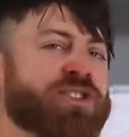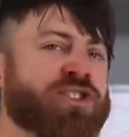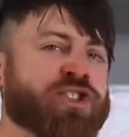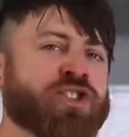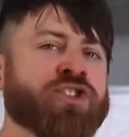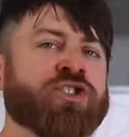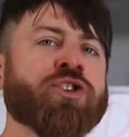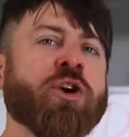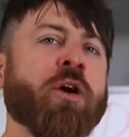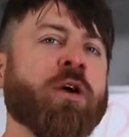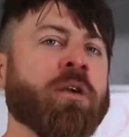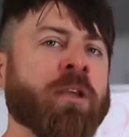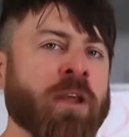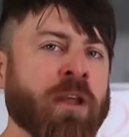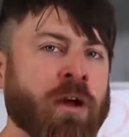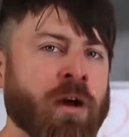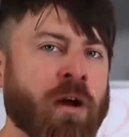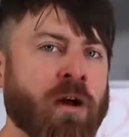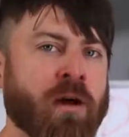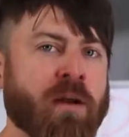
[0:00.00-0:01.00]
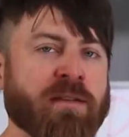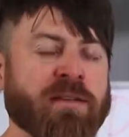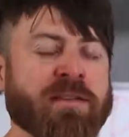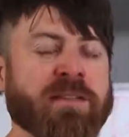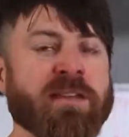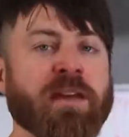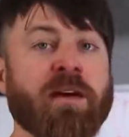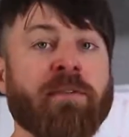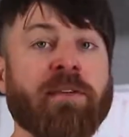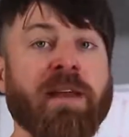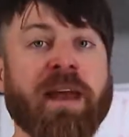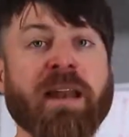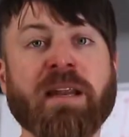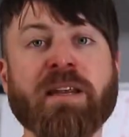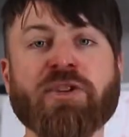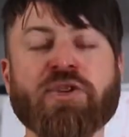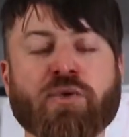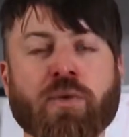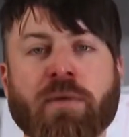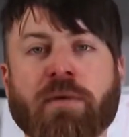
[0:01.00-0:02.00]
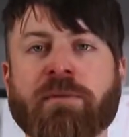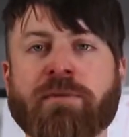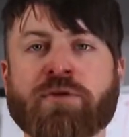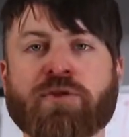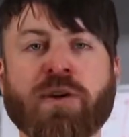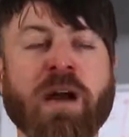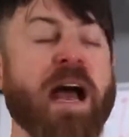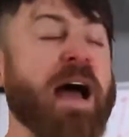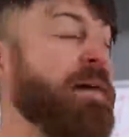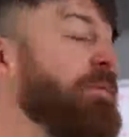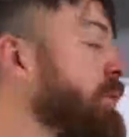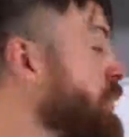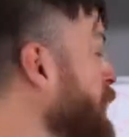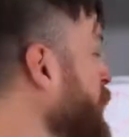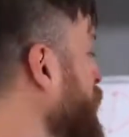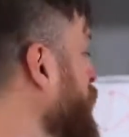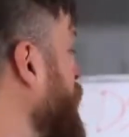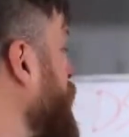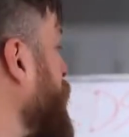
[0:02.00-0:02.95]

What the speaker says: the starting costs of any sort of travel